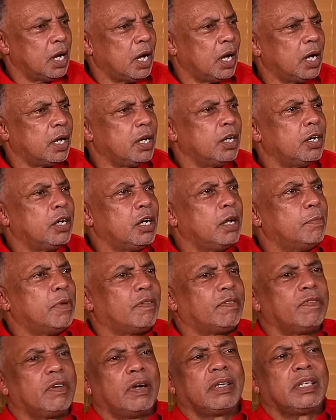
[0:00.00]
And they
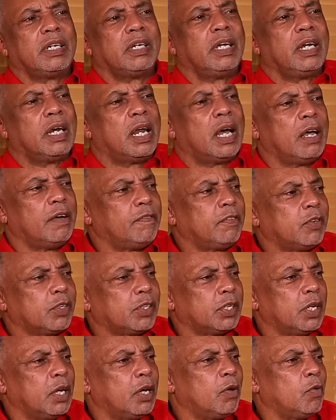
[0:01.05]
have that thing in life to
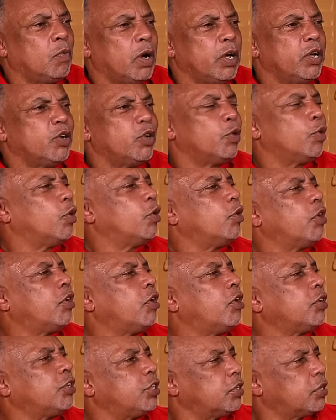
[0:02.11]
say, well, you don't know, no
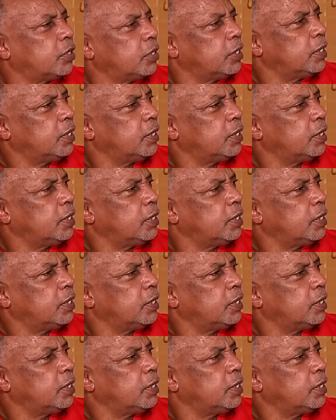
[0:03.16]
hurt you.